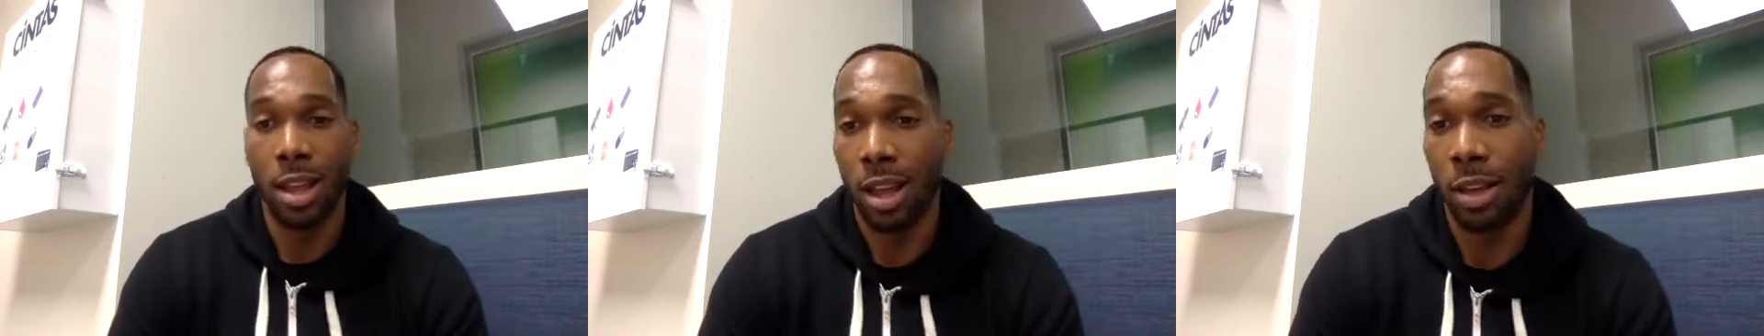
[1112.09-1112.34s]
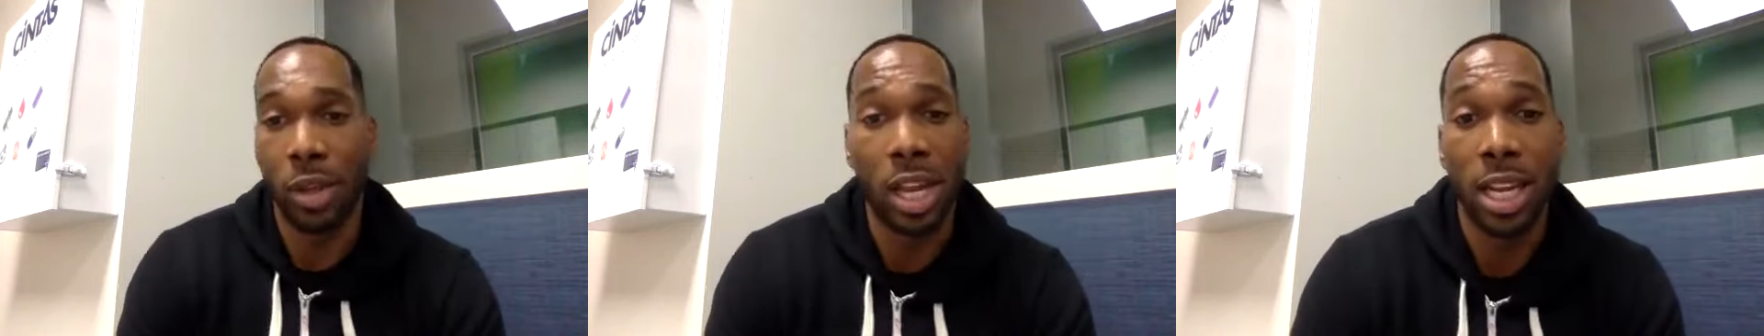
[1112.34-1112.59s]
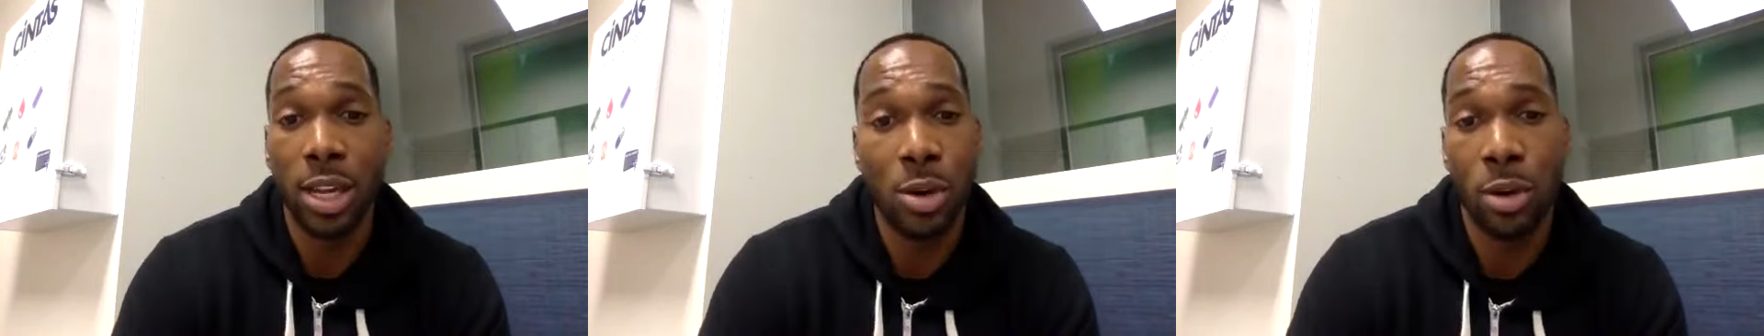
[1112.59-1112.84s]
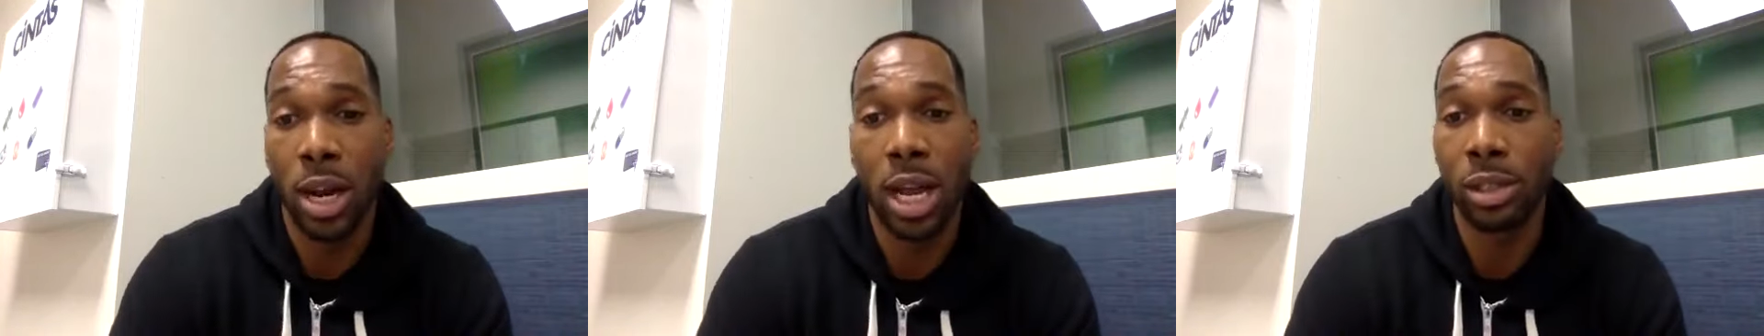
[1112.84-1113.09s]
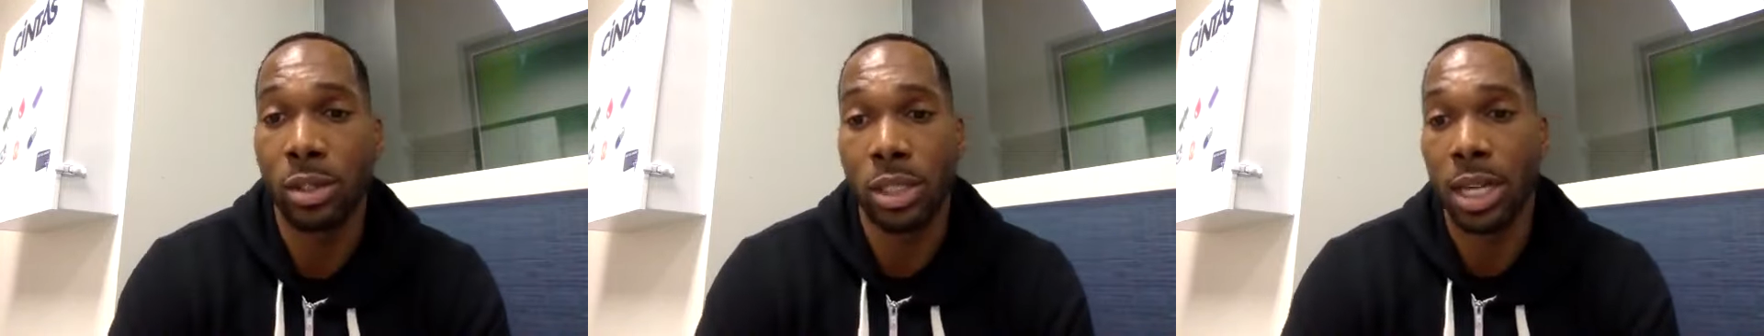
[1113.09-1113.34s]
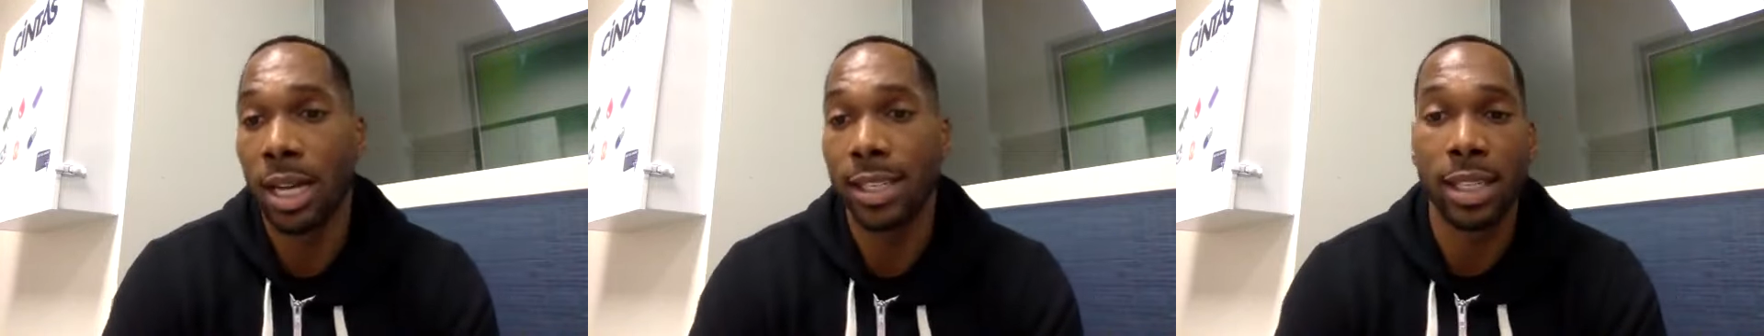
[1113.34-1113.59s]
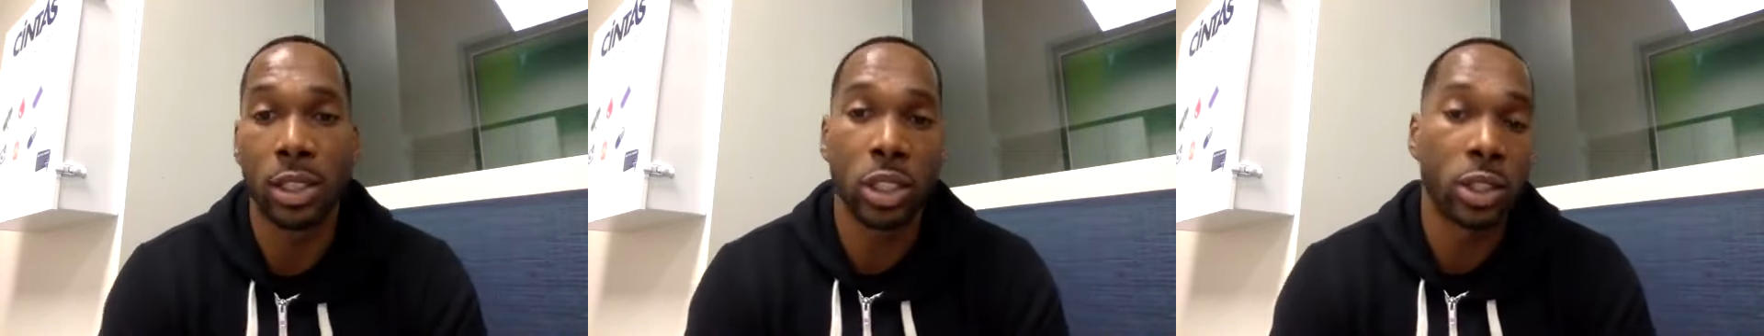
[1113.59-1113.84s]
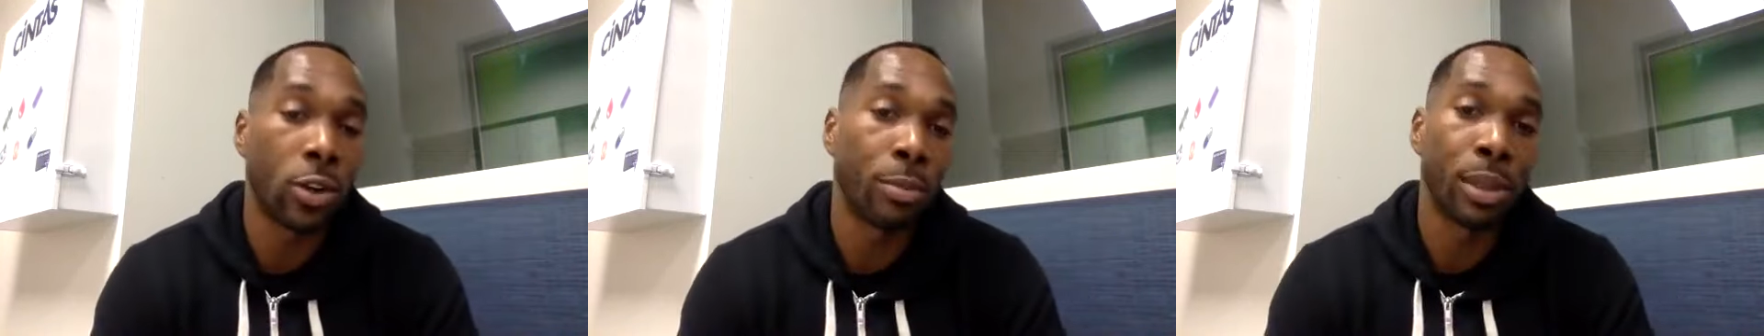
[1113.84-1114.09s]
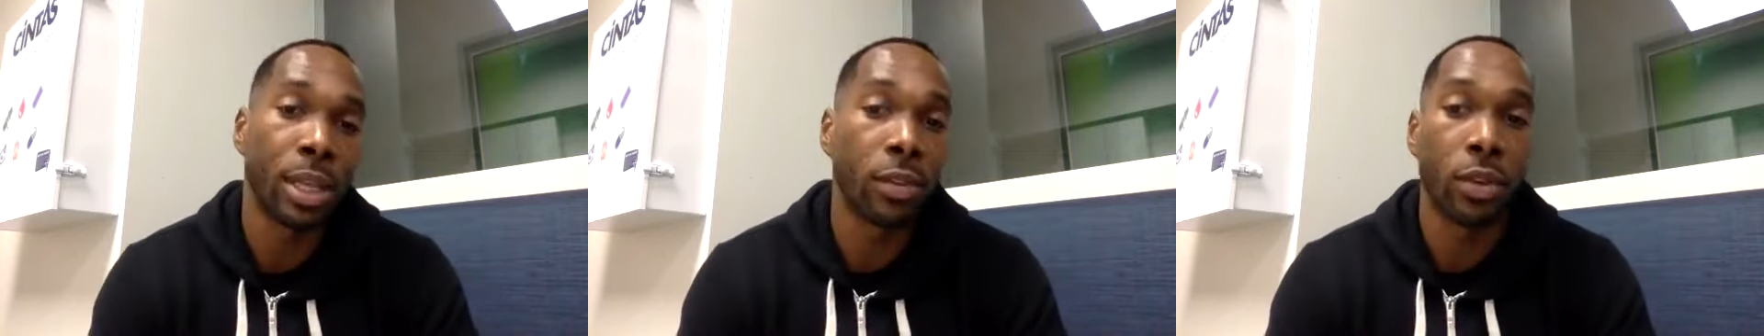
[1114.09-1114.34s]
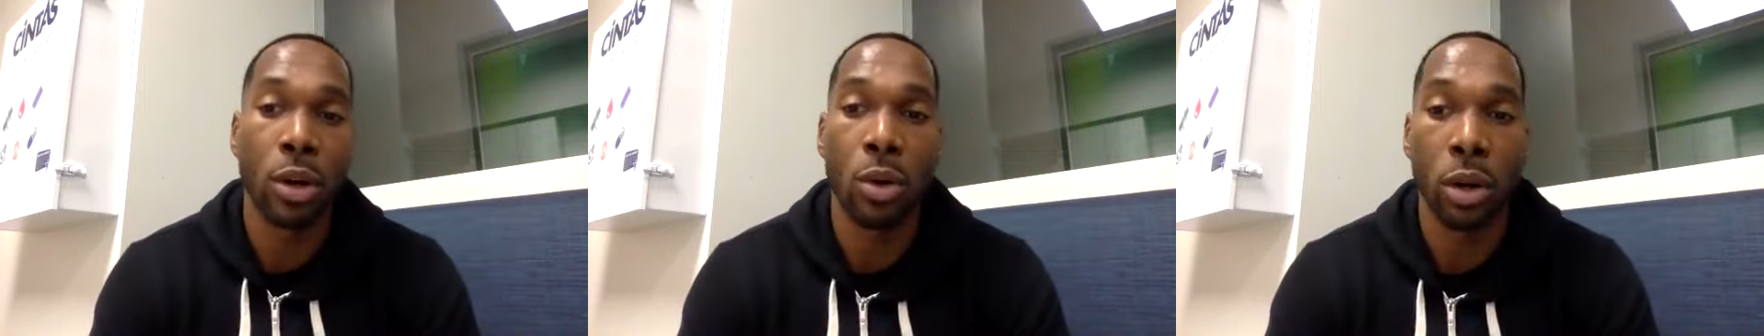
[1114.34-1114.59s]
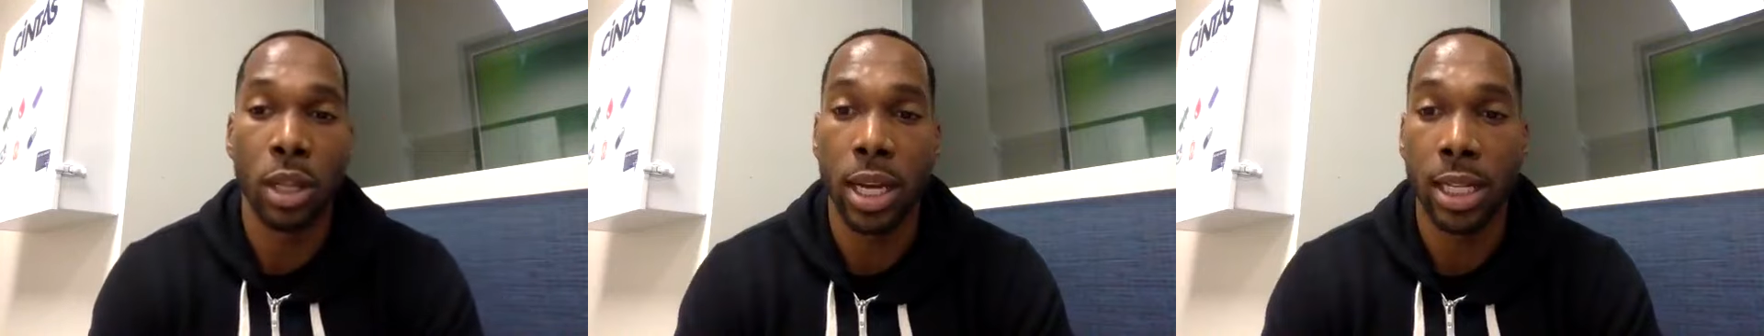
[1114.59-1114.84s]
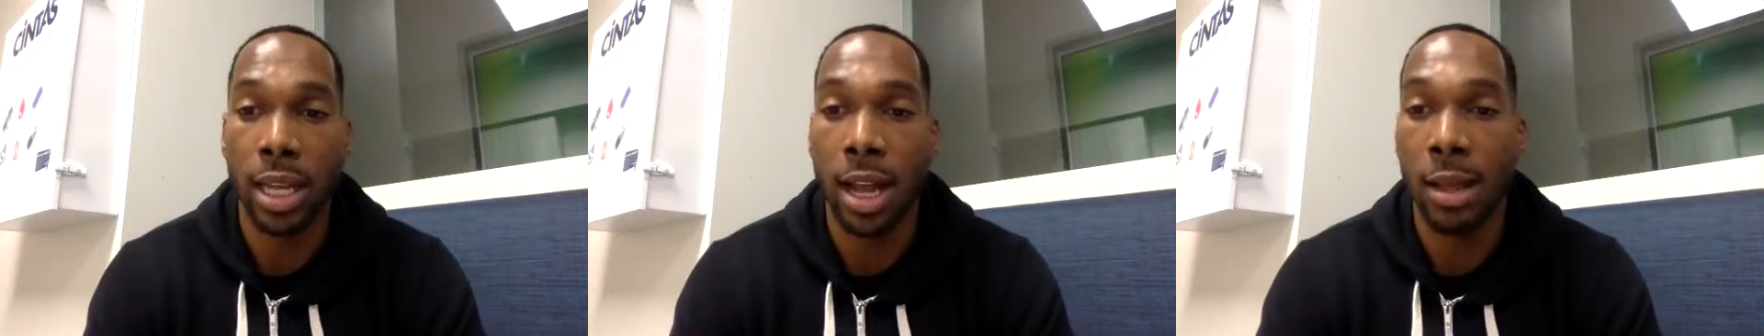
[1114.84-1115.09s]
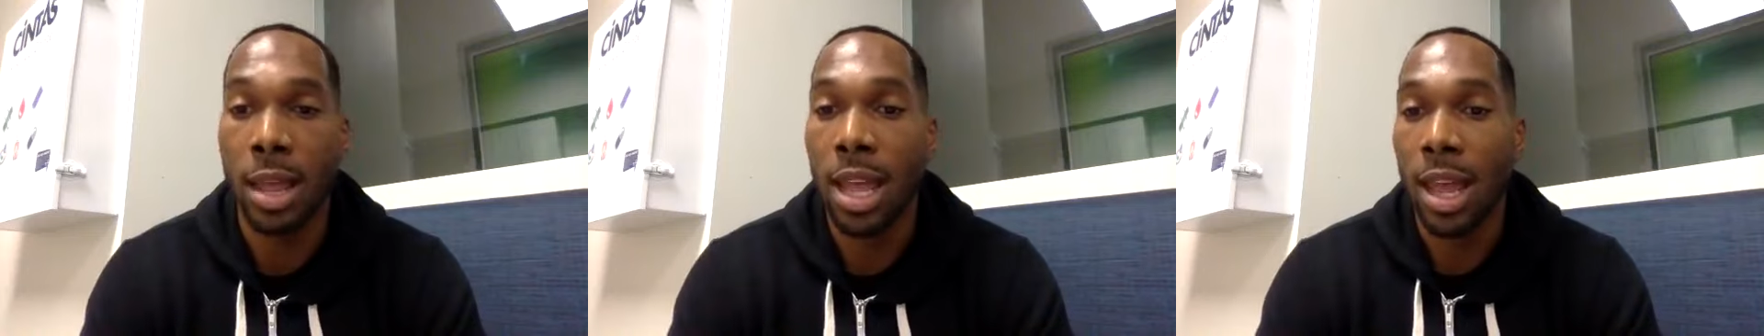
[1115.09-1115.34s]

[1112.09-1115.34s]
of any core exercise. I just don't believe in core like that.